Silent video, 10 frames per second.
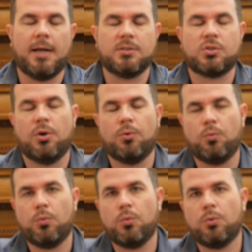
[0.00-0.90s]
So
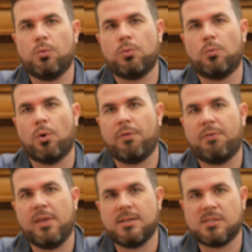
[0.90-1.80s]
one of the
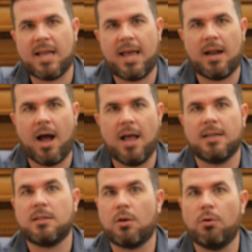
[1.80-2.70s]
things that I
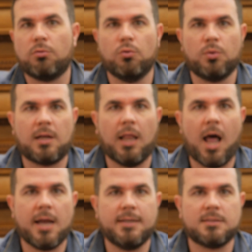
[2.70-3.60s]
like to go through with
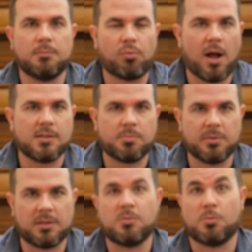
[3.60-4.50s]
clients and
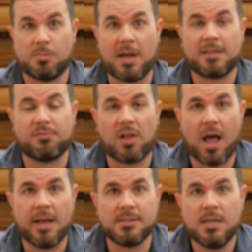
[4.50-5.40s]
prospective
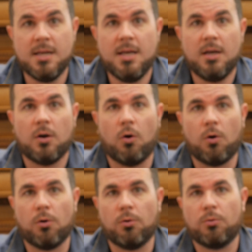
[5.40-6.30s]
clients
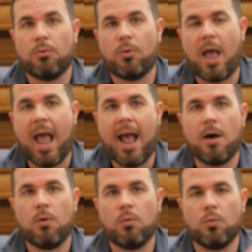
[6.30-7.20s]
are
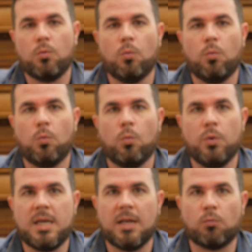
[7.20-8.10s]
how
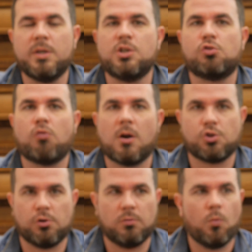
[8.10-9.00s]
we can
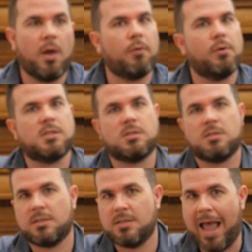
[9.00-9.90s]
restructure, whether
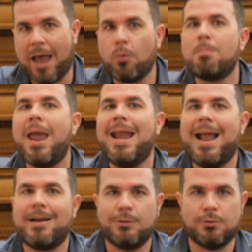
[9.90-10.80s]
it's how do we pay
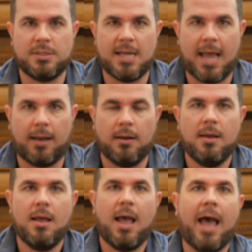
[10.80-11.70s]
down your debt,
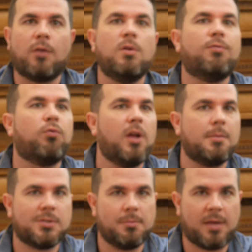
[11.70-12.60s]
how do we free
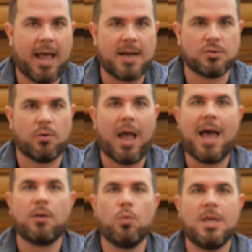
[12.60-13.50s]
up some cash flow,
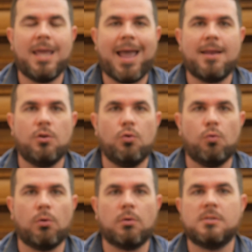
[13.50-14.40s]
how do we get
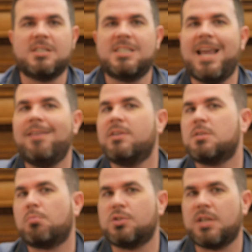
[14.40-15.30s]
your
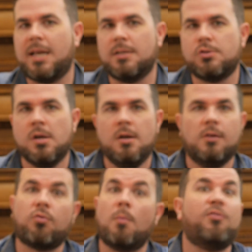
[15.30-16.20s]
savings percentage
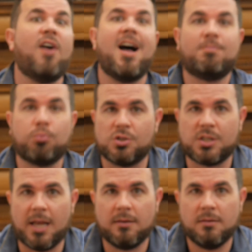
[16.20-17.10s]
from
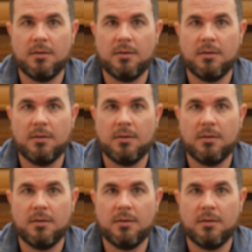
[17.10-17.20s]
5%